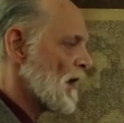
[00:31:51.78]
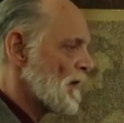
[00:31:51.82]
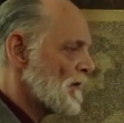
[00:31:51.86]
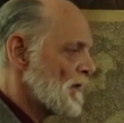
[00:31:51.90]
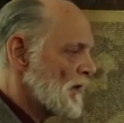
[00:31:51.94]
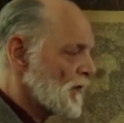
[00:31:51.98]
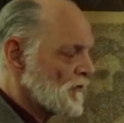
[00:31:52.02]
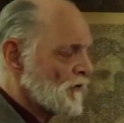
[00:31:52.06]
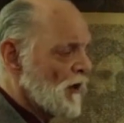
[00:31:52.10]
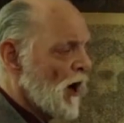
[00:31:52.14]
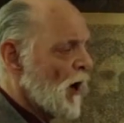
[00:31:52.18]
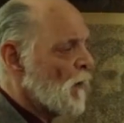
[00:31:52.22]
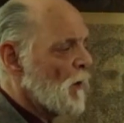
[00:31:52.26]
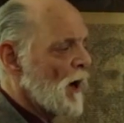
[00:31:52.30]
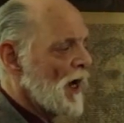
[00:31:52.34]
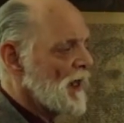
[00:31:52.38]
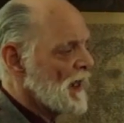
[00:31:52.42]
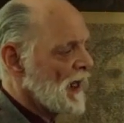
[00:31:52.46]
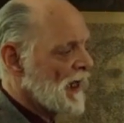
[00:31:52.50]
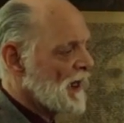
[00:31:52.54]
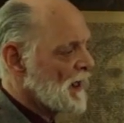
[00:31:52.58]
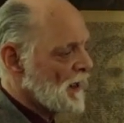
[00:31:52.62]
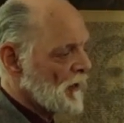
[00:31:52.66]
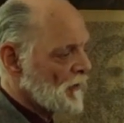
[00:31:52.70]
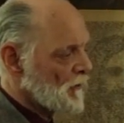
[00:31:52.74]
There's no way
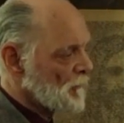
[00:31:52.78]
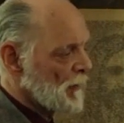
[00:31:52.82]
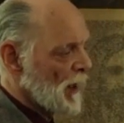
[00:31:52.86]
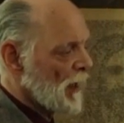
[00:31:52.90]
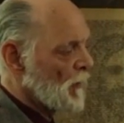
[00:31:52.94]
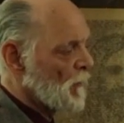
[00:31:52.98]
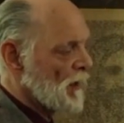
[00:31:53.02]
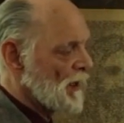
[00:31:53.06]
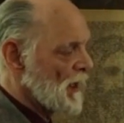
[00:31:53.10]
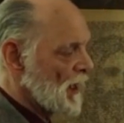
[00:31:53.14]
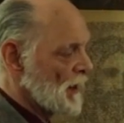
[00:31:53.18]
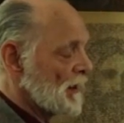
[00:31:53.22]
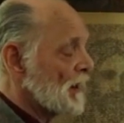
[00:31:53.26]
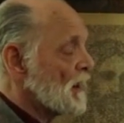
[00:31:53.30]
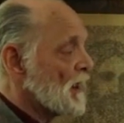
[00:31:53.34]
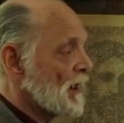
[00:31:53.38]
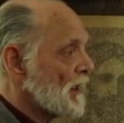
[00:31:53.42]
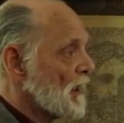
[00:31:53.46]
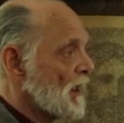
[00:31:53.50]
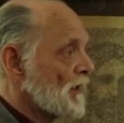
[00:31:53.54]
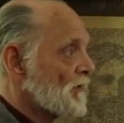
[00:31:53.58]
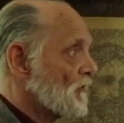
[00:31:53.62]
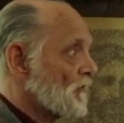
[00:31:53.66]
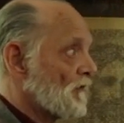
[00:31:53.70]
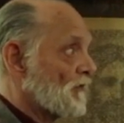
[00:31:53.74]
they could explain why they did it.
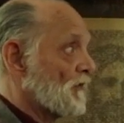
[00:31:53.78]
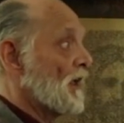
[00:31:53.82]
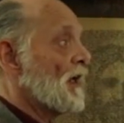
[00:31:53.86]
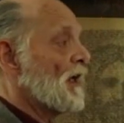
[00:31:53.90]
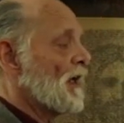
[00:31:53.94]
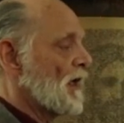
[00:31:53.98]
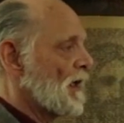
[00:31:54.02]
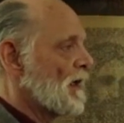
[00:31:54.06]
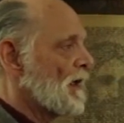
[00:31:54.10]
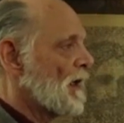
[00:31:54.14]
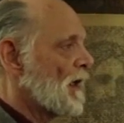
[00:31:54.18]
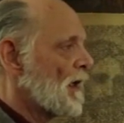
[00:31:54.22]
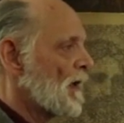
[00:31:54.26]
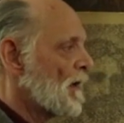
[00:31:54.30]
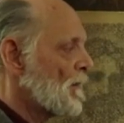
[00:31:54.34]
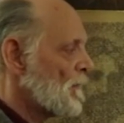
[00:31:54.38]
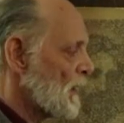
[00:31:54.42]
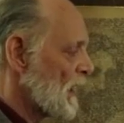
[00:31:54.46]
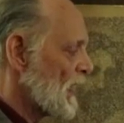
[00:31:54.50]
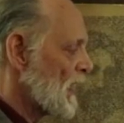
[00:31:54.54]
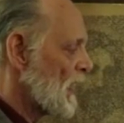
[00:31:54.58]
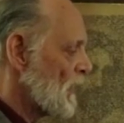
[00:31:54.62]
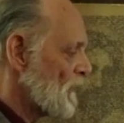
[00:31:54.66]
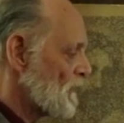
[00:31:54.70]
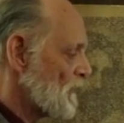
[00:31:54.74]
They just did it
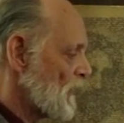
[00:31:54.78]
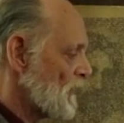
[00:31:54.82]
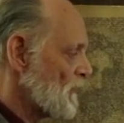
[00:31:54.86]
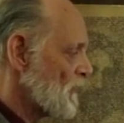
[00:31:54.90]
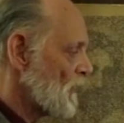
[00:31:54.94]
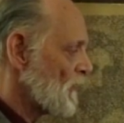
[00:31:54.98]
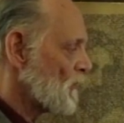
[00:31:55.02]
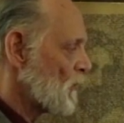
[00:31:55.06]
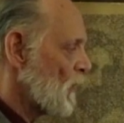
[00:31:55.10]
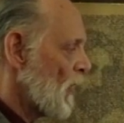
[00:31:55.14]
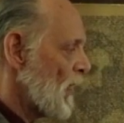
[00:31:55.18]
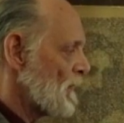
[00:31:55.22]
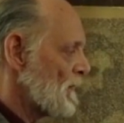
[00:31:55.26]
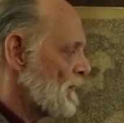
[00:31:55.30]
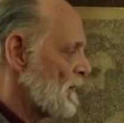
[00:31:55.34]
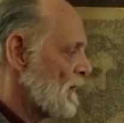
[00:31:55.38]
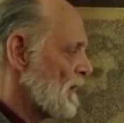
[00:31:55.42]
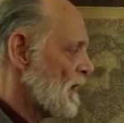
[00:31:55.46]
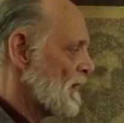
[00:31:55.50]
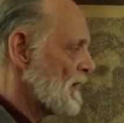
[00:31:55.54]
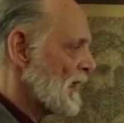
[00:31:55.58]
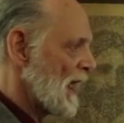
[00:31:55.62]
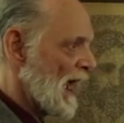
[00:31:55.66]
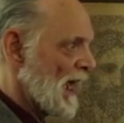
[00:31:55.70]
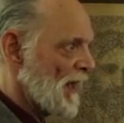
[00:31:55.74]
because they just went,
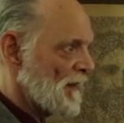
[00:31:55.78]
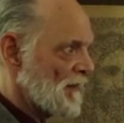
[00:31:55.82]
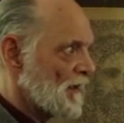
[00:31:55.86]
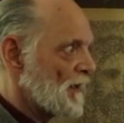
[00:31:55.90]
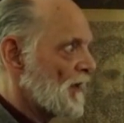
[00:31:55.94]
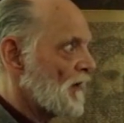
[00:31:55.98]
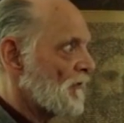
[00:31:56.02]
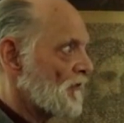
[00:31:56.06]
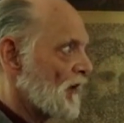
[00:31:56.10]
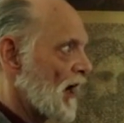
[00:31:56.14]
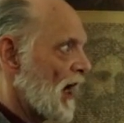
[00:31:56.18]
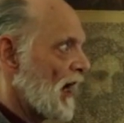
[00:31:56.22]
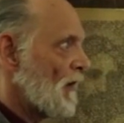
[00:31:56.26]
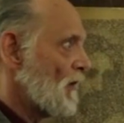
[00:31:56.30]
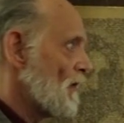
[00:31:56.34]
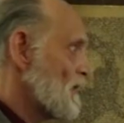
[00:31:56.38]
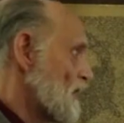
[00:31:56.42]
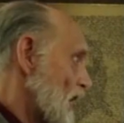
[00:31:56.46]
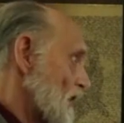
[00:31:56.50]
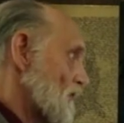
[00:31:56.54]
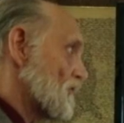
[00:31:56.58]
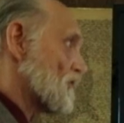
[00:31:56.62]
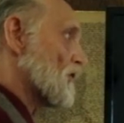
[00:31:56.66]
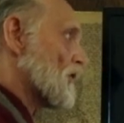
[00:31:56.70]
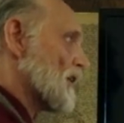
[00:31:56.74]
they had the desire and
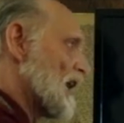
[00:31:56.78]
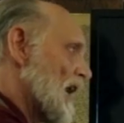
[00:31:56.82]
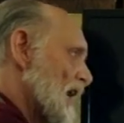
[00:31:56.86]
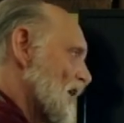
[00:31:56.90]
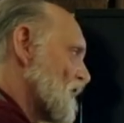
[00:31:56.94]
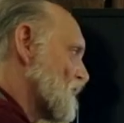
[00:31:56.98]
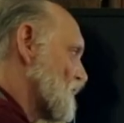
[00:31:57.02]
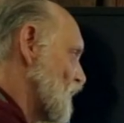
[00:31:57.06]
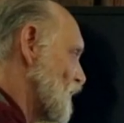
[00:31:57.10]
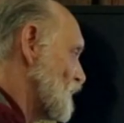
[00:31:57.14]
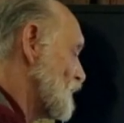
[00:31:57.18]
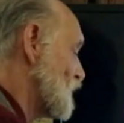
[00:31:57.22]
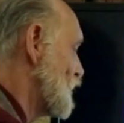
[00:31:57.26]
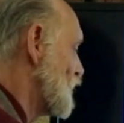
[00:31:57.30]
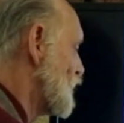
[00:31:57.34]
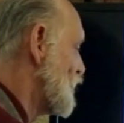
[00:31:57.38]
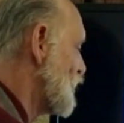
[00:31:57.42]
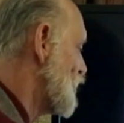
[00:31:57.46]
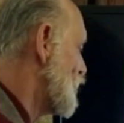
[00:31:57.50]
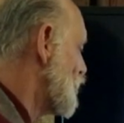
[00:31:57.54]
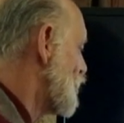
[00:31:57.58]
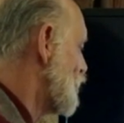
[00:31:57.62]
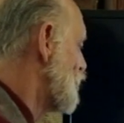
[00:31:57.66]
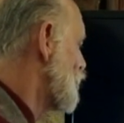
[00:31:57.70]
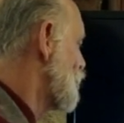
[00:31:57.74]
they took action.
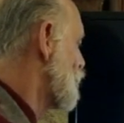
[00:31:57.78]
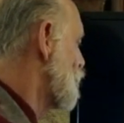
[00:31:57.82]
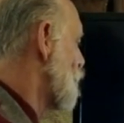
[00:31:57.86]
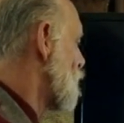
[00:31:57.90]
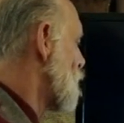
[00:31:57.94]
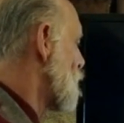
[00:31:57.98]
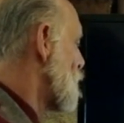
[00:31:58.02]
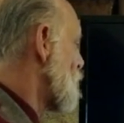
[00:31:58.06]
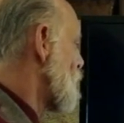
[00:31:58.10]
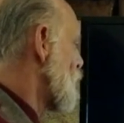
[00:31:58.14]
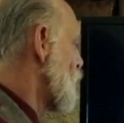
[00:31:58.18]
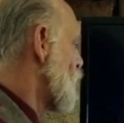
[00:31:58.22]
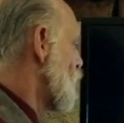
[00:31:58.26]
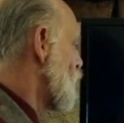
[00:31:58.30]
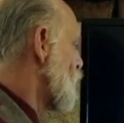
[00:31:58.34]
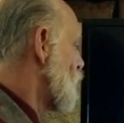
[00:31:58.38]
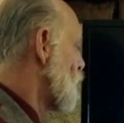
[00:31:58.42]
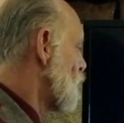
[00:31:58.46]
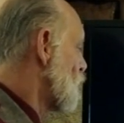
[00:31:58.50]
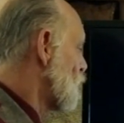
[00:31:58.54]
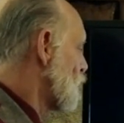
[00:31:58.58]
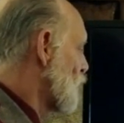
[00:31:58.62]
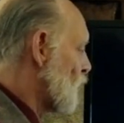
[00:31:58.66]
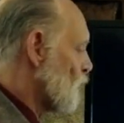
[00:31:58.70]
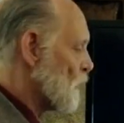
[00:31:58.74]

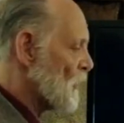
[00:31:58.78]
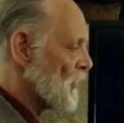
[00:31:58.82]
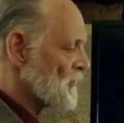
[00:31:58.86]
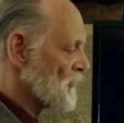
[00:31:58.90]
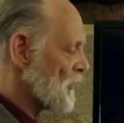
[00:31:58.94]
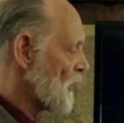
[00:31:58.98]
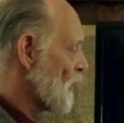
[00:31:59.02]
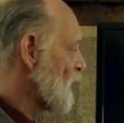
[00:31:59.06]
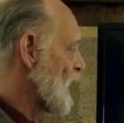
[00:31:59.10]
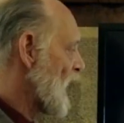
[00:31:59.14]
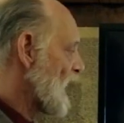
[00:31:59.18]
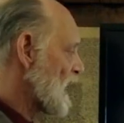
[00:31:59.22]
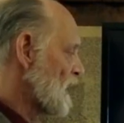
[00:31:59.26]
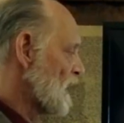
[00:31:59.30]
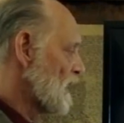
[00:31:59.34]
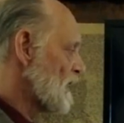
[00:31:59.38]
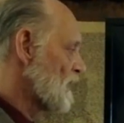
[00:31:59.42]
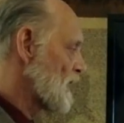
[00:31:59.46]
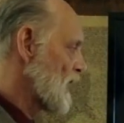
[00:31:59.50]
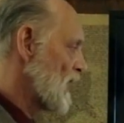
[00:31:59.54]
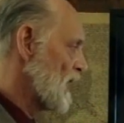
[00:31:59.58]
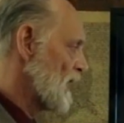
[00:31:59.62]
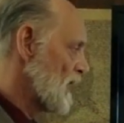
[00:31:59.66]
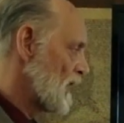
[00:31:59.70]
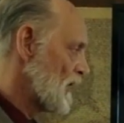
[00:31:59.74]
But we're still like little
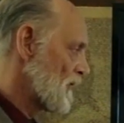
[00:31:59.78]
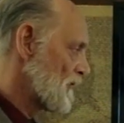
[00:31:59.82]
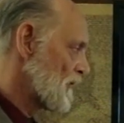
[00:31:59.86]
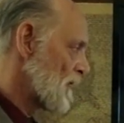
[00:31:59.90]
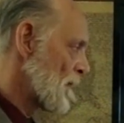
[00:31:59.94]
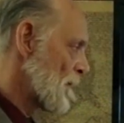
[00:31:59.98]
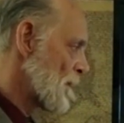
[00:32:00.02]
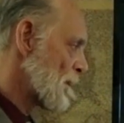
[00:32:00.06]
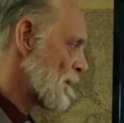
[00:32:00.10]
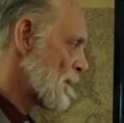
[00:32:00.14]
kids.